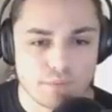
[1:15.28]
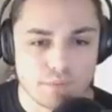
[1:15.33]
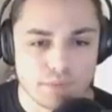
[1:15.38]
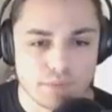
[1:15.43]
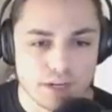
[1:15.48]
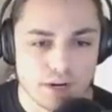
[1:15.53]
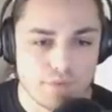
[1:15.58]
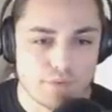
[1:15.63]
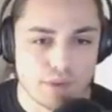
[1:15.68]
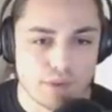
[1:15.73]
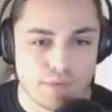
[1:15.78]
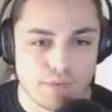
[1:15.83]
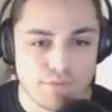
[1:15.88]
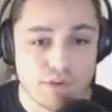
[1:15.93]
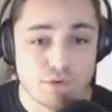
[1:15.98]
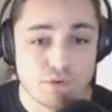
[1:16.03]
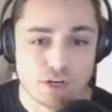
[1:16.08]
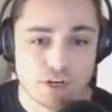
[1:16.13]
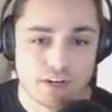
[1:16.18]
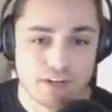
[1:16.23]
you know, for the
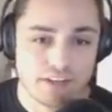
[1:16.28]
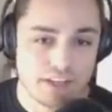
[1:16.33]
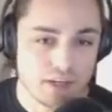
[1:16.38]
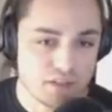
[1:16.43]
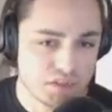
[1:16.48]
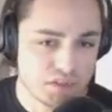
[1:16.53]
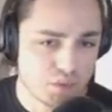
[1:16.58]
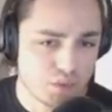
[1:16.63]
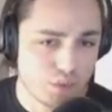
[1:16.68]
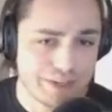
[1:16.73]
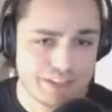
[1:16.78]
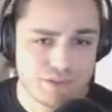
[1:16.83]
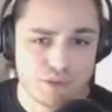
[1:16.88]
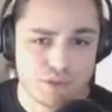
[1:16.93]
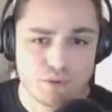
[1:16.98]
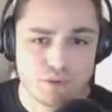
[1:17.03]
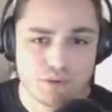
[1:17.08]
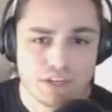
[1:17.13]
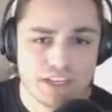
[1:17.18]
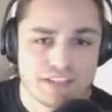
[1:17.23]
future. You know, he's
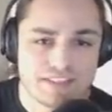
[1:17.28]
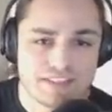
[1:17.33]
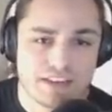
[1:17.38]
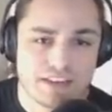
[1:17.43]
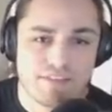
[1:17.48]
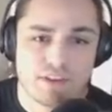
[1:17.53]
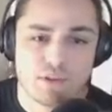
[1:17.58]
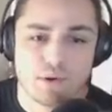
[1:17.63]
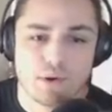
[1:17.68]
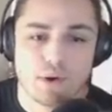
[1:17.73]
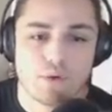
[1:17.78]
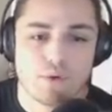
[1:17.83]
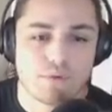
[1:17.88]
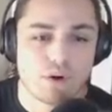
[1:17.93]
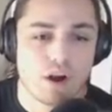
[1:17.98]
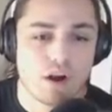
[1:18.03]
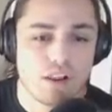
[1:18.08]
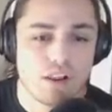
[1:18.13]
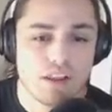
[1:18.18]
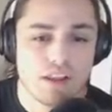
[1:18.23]
22, 73
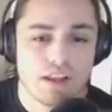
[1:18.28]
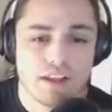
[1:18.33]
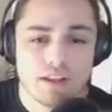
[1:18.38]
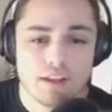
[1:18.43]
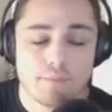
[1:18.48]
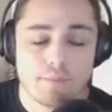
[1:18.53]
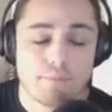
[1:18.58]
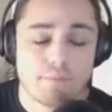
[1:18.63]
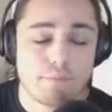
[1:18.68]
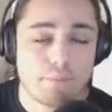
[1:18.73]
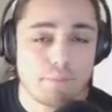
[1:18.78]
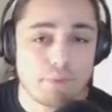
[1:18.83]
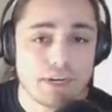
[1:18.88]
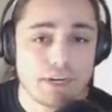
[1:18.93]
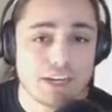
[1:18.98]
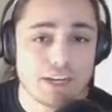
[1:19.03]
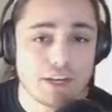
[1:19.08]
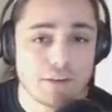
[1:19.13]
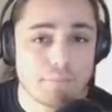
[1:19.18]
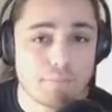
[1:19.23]
overall.
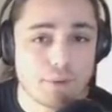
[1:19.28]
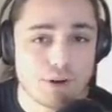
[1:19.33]
Pretty good per